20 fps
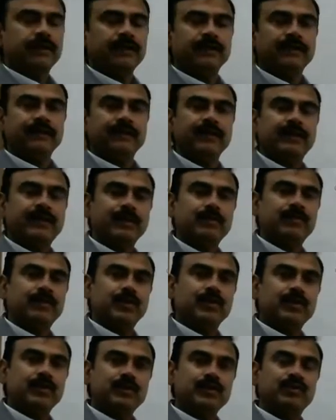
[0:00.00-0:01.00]
They can
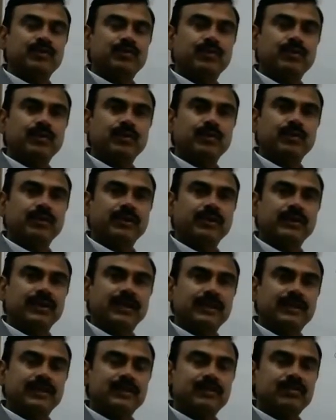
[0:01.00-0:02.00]
produce food.
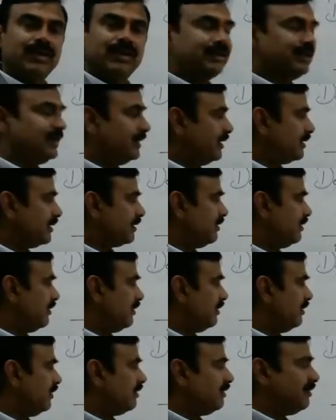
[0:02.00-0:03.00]
That is why they are
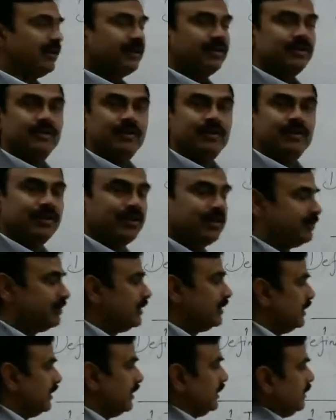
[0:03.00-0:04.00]
called autotrophs.
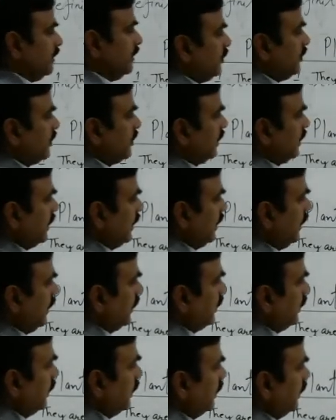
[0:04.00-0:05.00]
Here you can
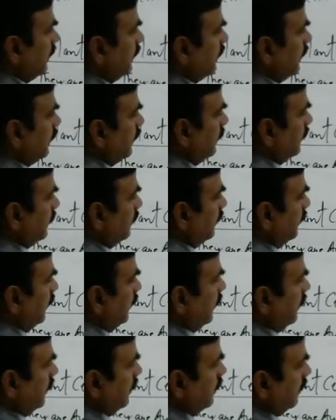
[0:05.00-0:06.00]
write,
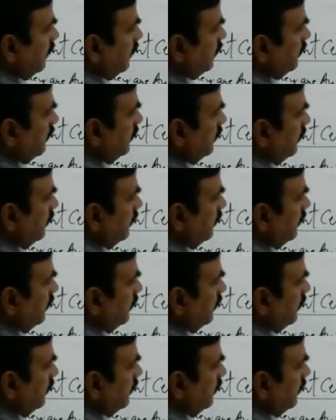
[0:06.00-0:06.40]
they are